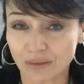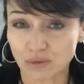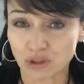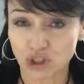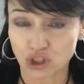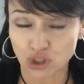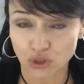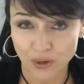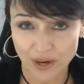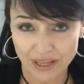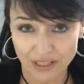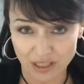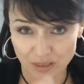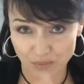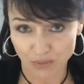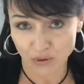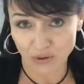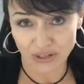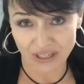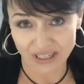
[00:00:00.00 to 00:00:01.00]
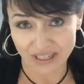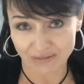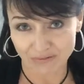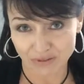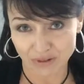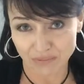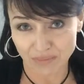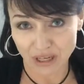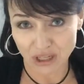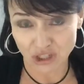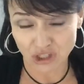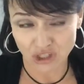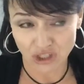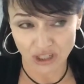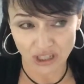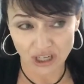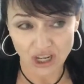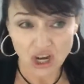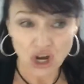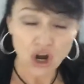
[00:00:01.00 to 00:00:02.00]
that was transporting
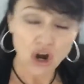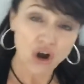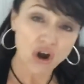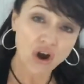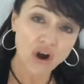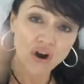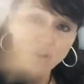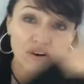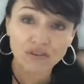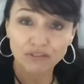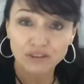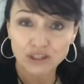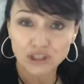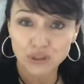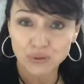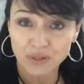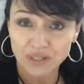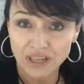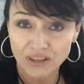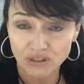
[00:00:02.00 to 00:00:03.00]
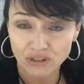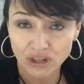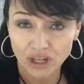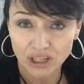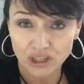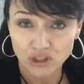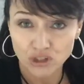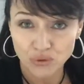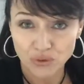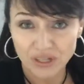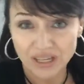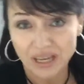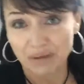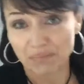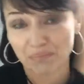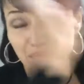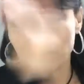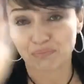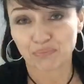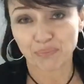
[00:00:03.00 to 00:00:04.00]
information over to another country
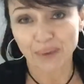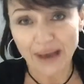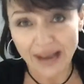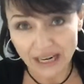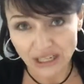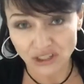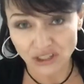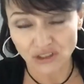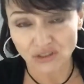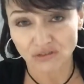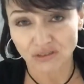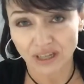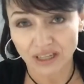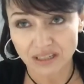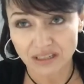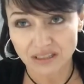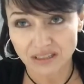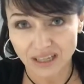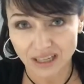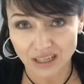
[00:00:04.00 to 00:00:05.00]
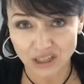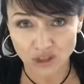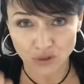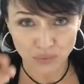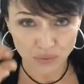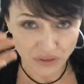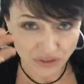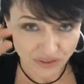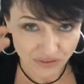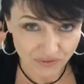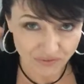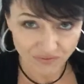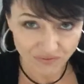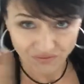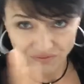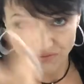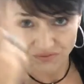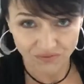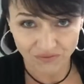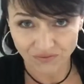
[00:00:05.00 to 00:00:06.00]
and back to united states with
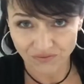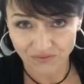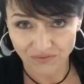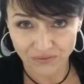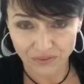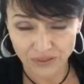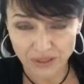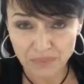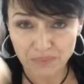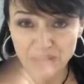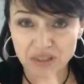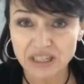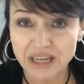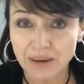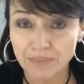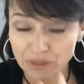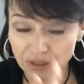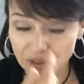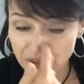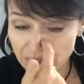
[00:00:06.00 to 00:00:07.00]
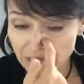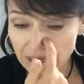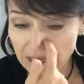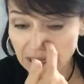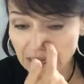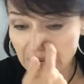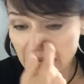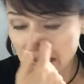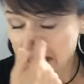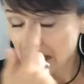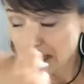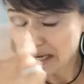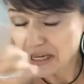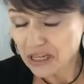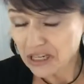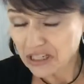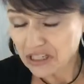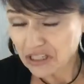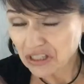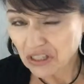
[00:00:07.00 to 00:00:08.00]
flipped numbers
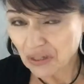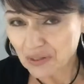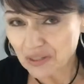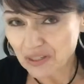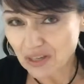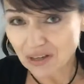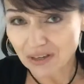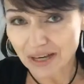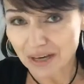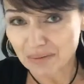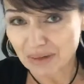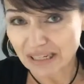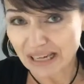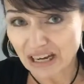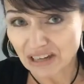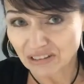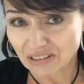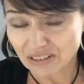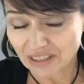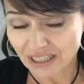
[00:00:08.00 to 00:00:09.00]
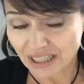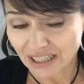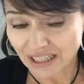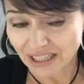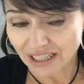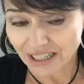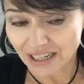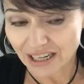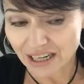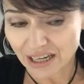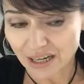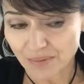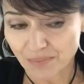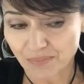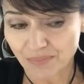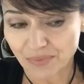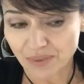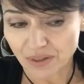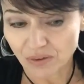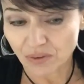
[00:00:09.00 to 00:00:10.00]
so it's all coming out and
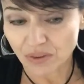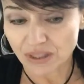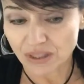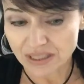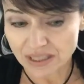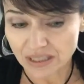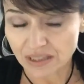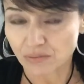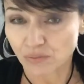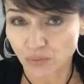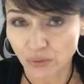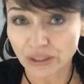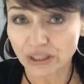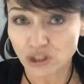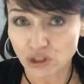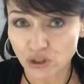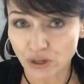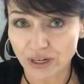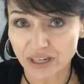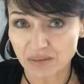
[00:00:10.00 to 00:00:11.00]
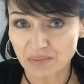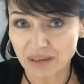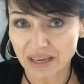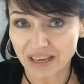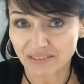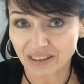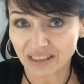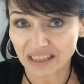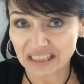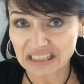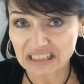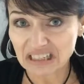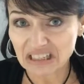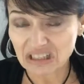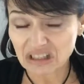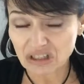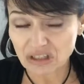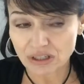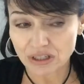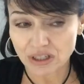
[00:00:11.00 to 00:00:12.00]
um, it's really trying to be heavily
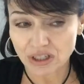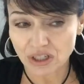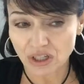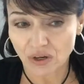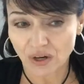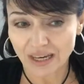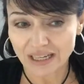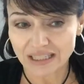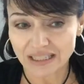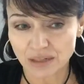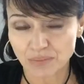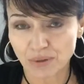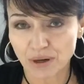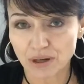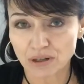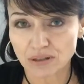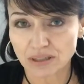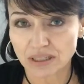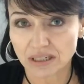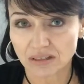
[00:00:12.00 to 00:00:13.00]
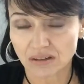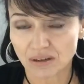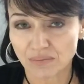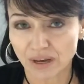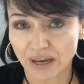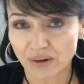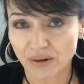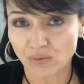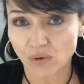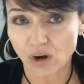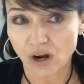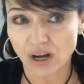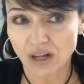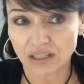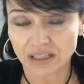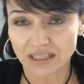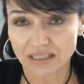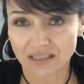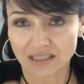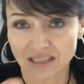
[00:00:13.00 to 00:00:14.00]
censored. So I did post it on my wall.
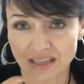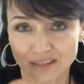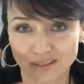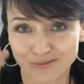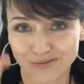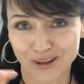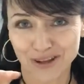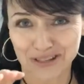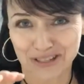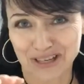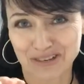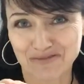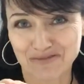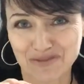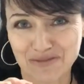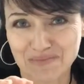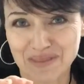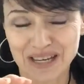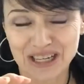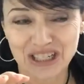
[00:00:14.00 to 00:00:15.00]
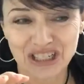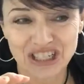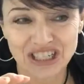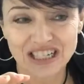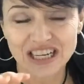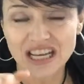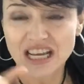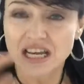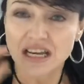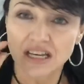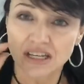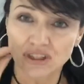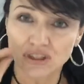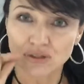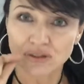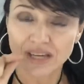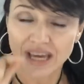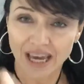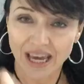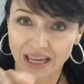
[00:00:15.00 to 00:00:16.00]
It says false information.
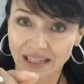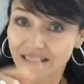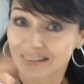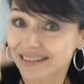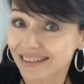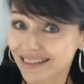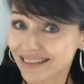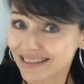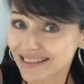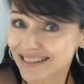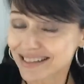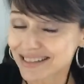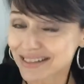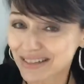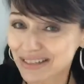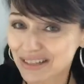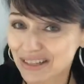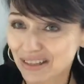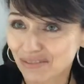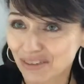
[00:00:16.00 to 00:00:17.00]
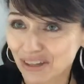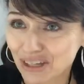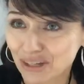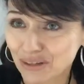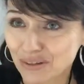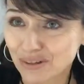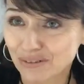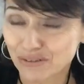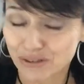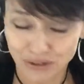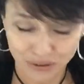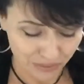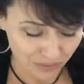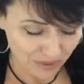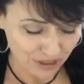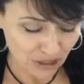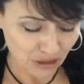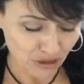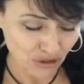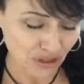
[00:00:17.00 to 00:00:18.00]
You can click it to still see the video if you're
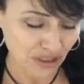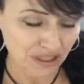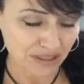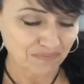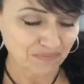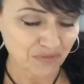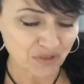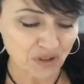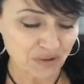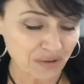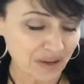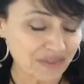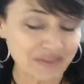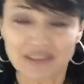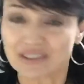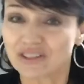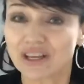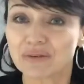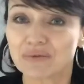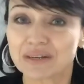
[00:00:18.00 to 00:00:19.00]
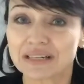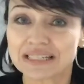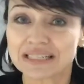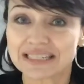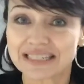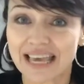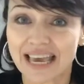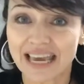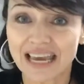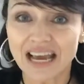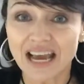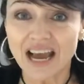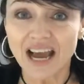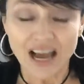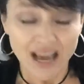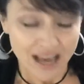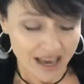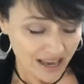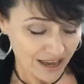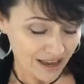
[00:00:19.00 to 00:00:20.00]
interested. So anyway, that's all I wanted to say.
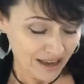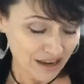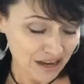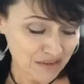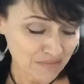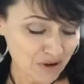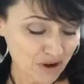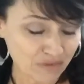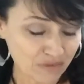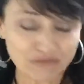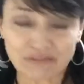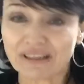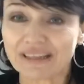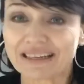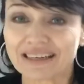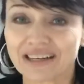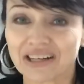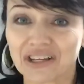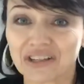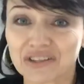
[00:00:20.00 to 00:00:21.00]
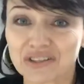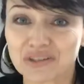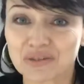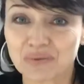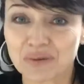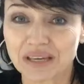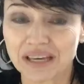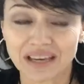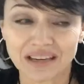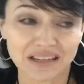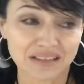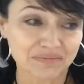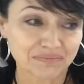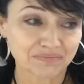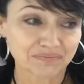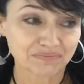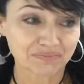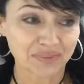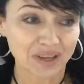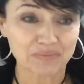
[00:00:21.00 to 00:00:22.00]
And um, hopefully I can get on this weekend
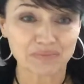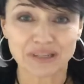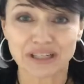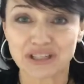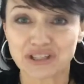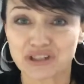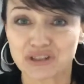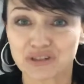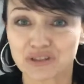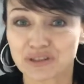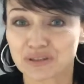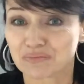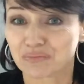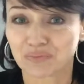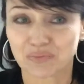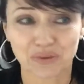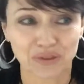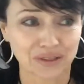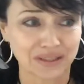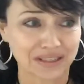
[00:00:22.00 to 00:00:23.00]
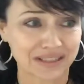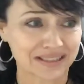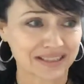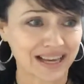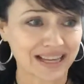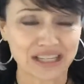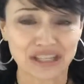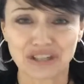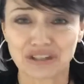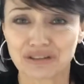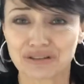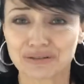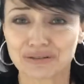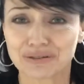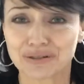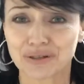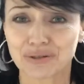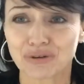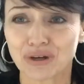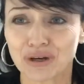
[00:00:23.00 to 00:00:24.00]
and update you some, with exciting
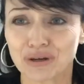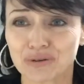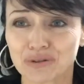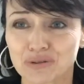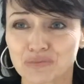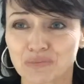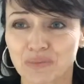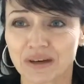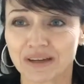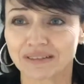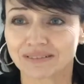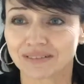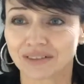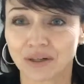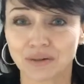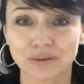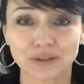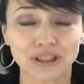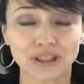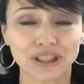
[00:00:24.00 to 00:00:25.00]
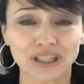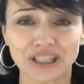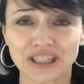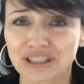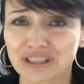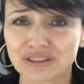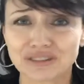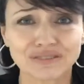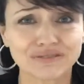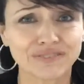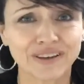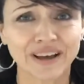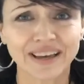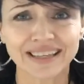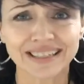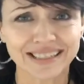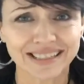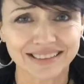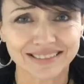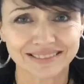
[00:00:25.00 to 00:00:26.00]
news. Who knows? But go looking. You'll
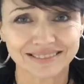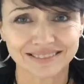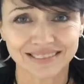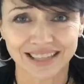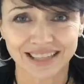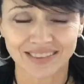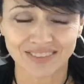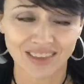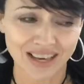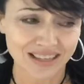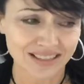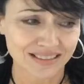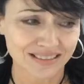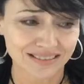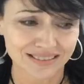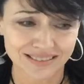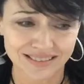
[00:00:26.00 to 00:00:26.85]
find it. And that